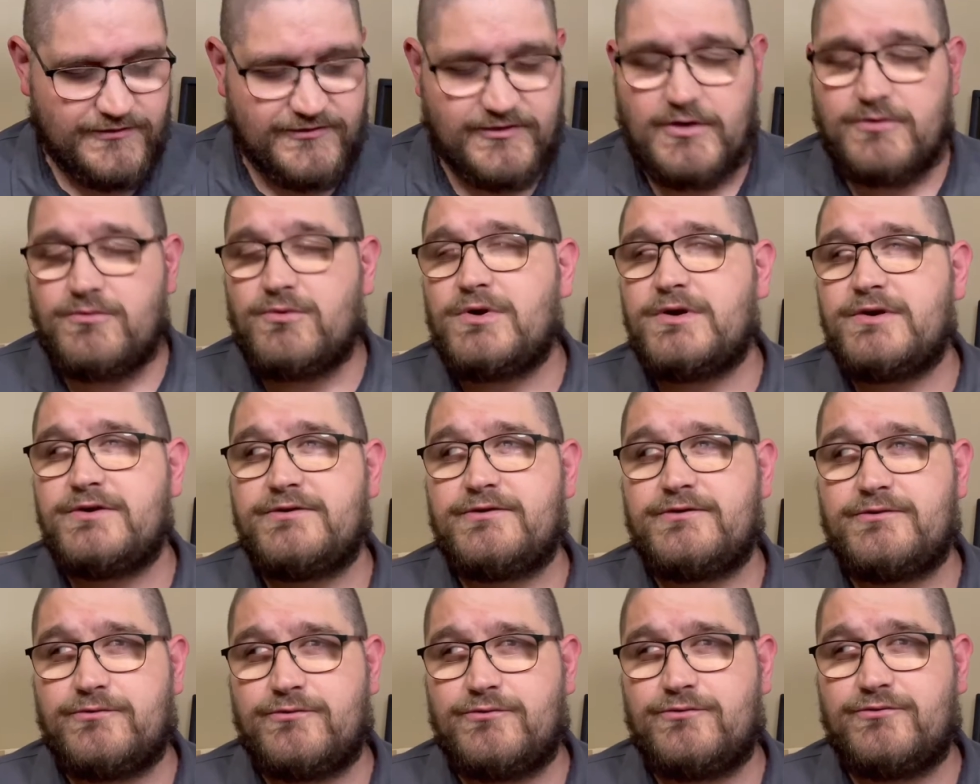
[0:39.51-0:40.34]
So I wanted
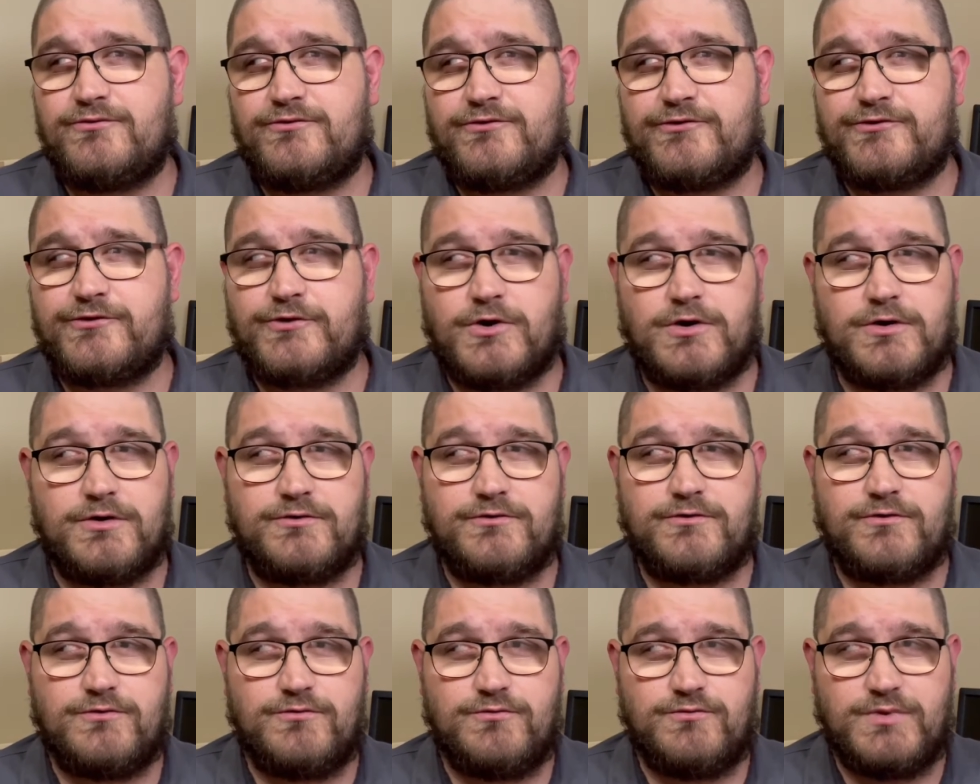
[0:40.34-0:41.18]
to
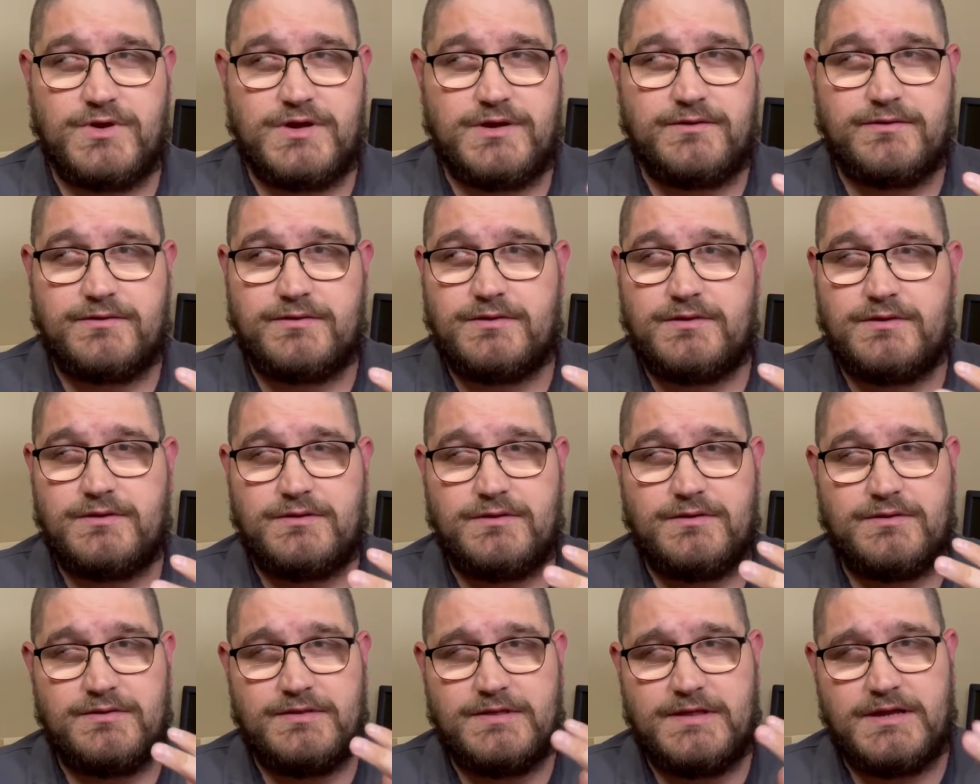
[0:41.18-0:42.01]
start
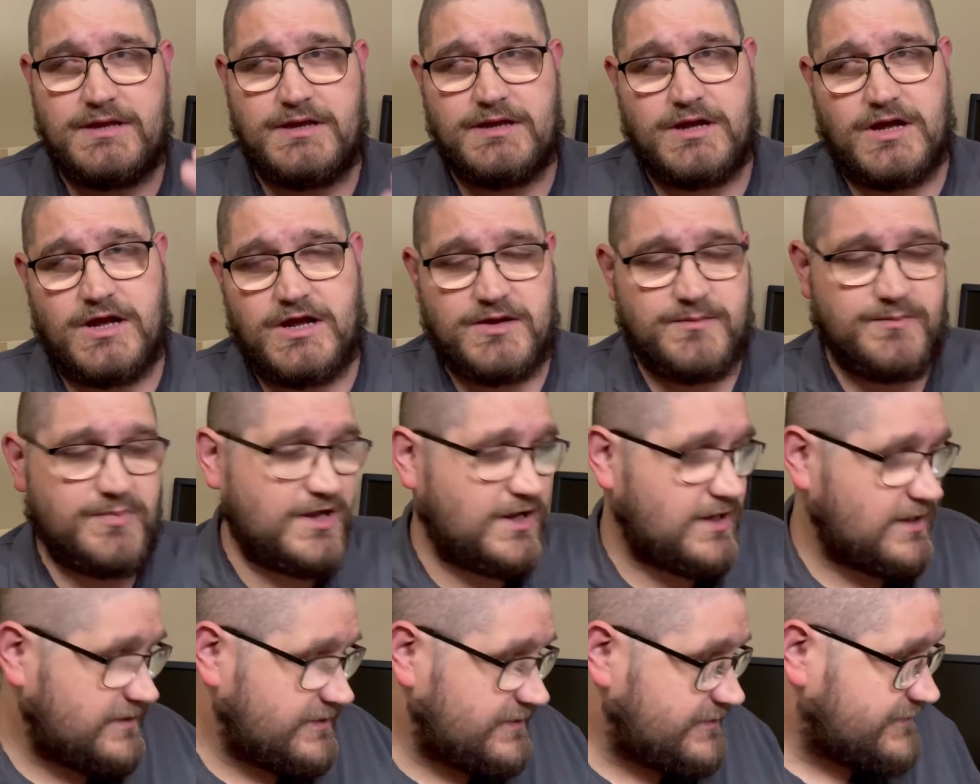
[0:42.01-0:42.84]
with the
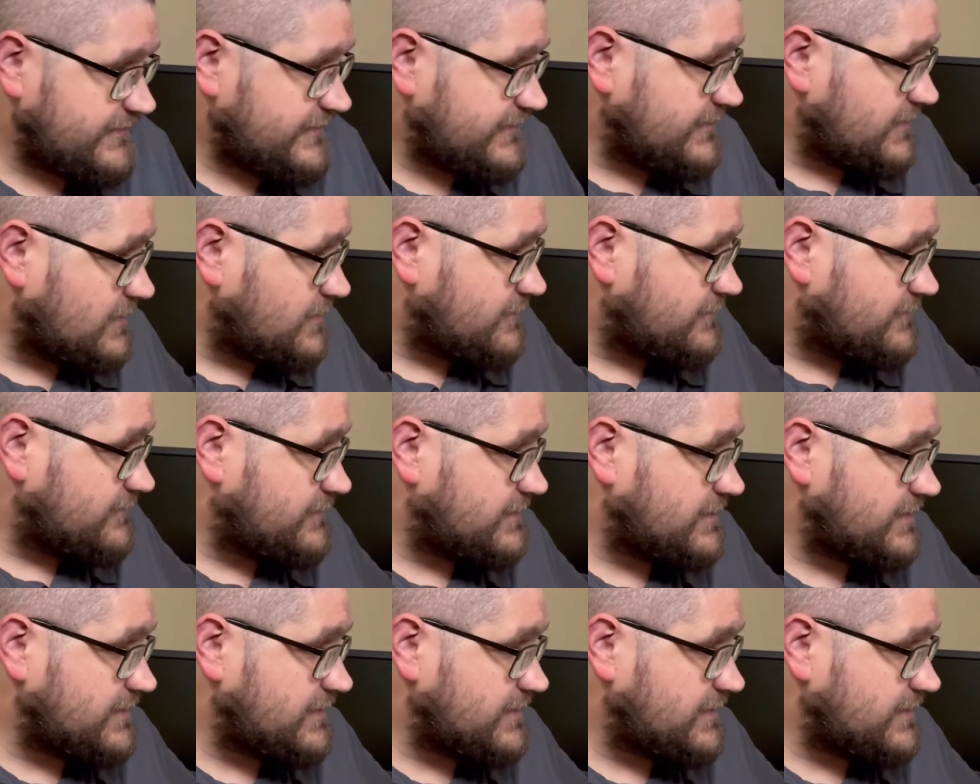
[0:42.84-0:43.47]
iPad itself.